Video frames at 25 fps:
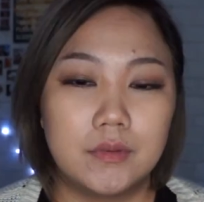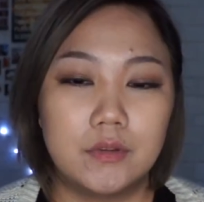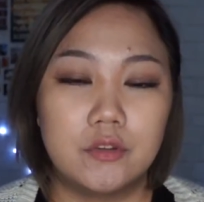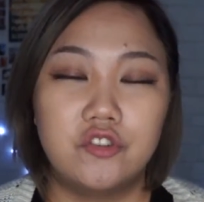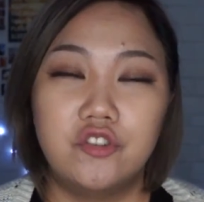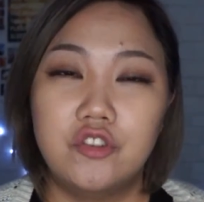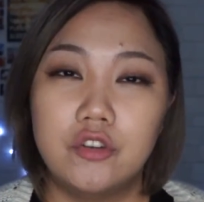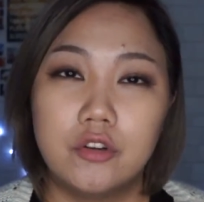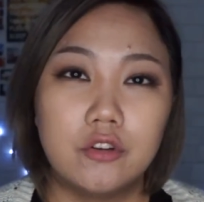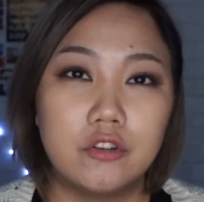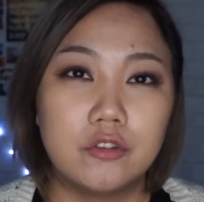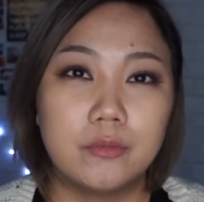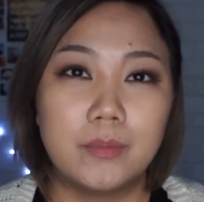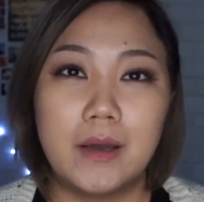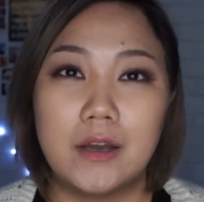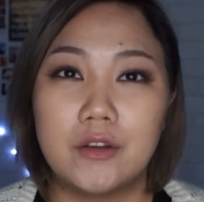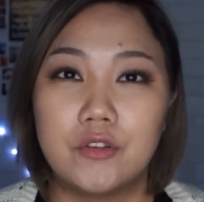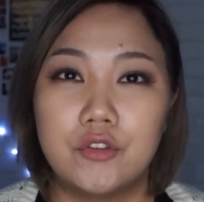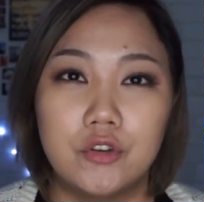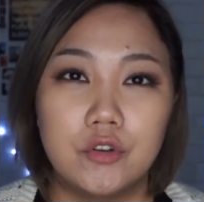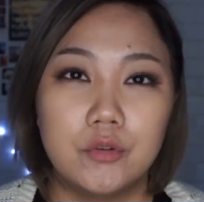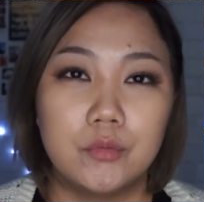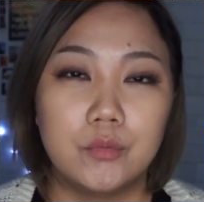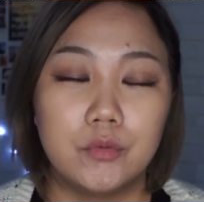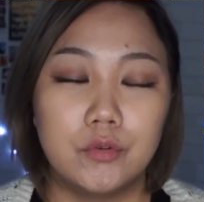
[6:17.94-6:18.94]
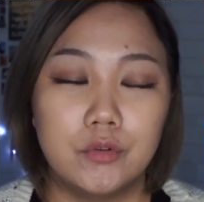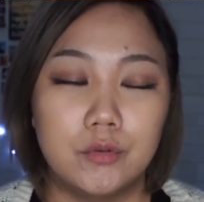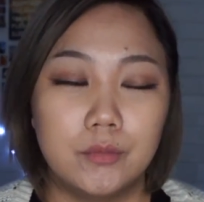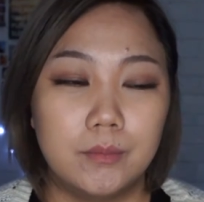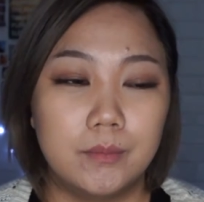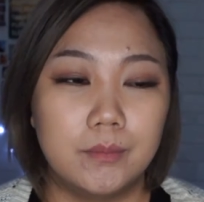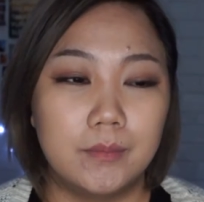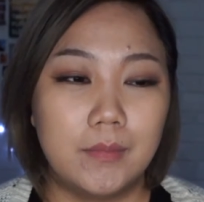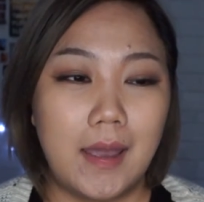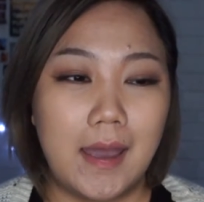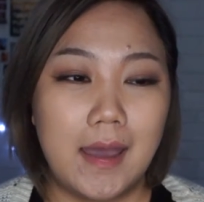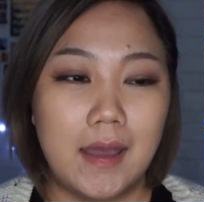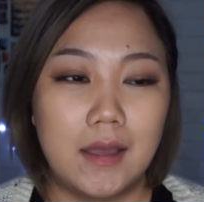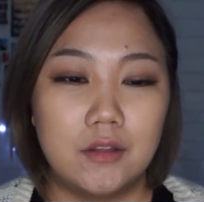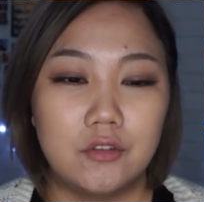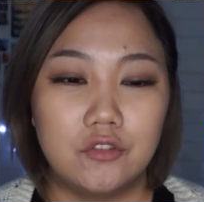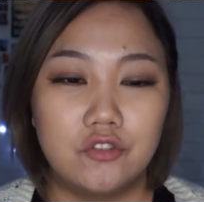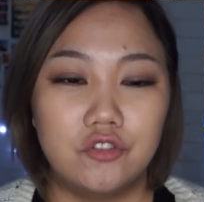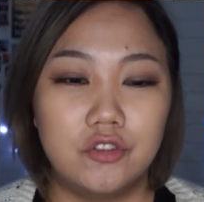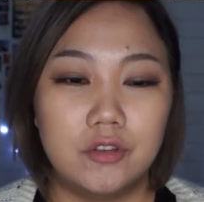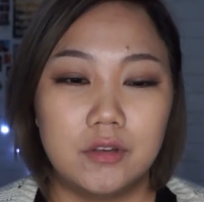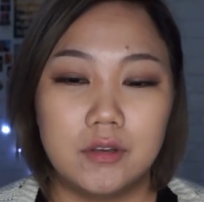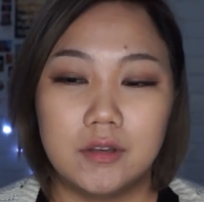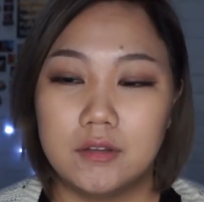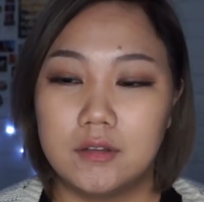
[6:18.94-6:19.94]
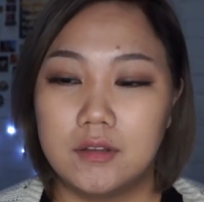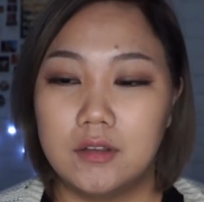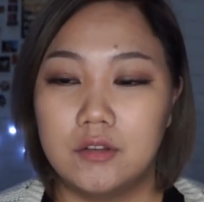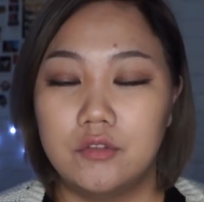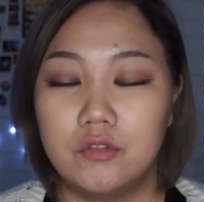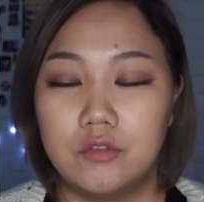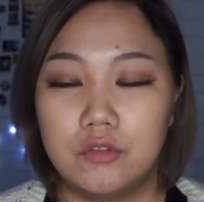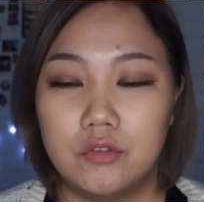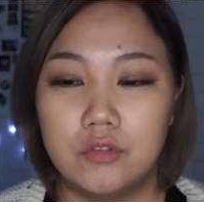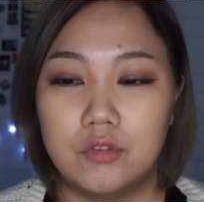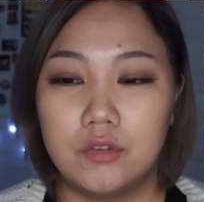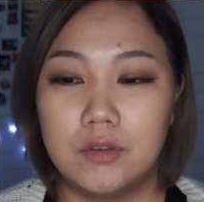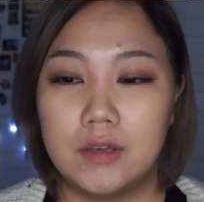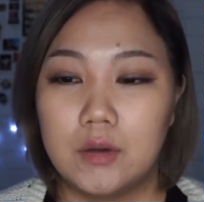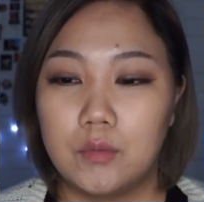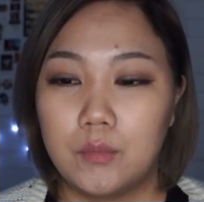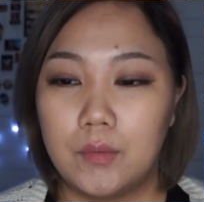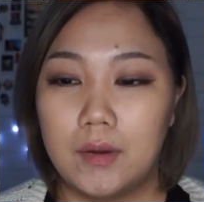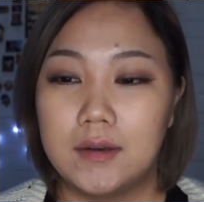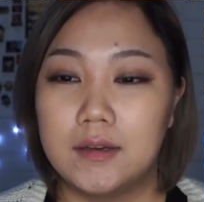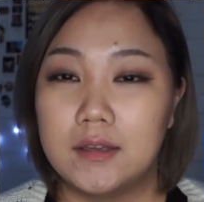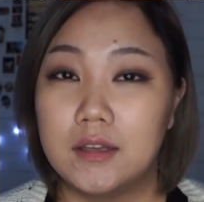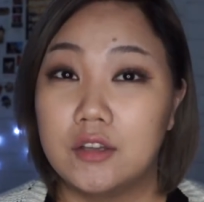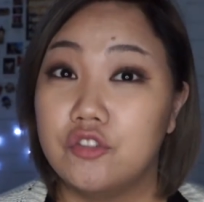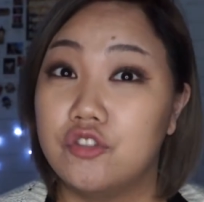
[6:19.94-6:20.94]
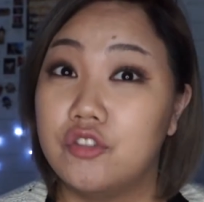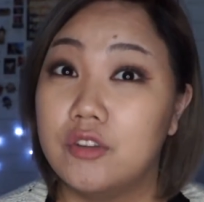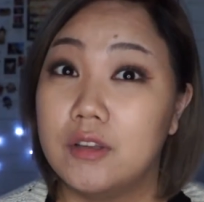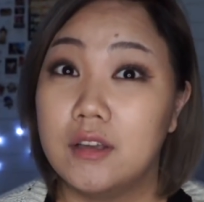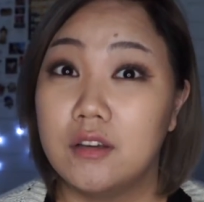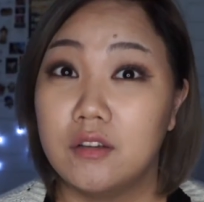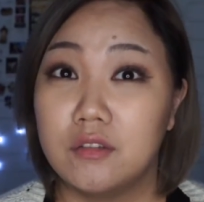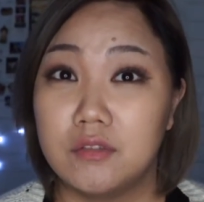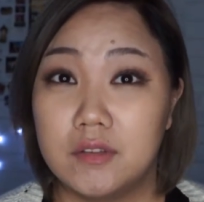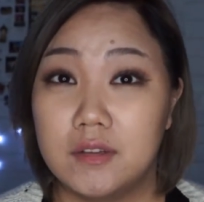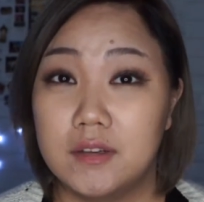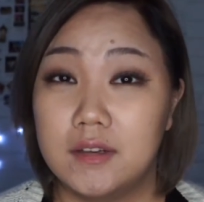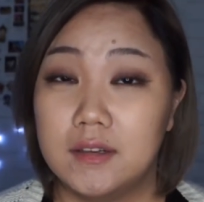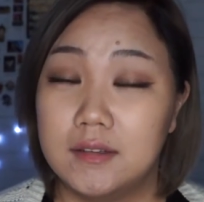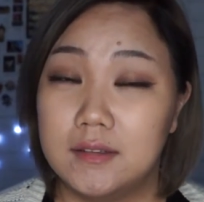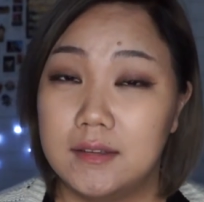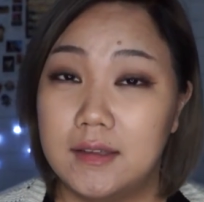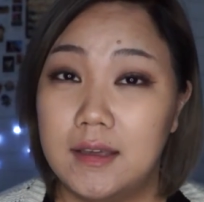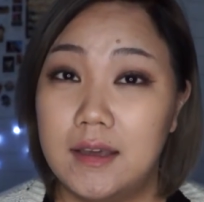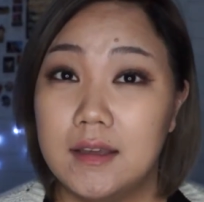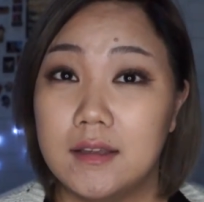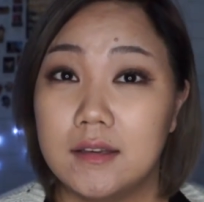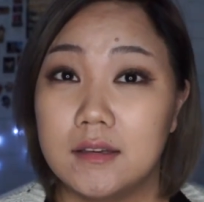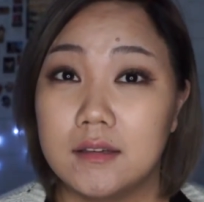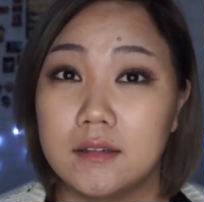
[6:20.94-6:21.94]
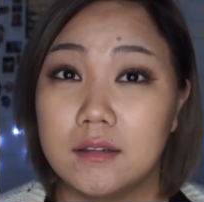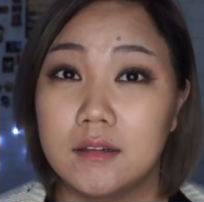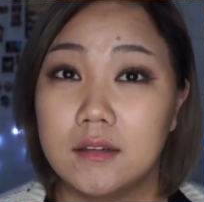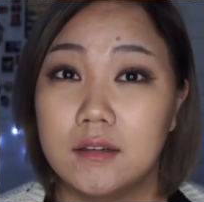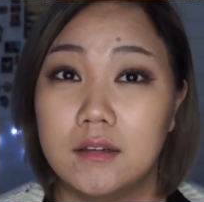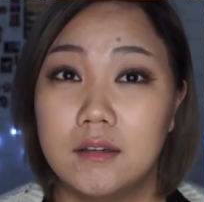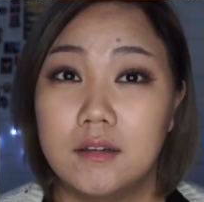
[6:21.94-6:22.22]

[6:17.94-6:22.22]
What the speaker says: She goes back to her room and she continues to get ready. She hears it again.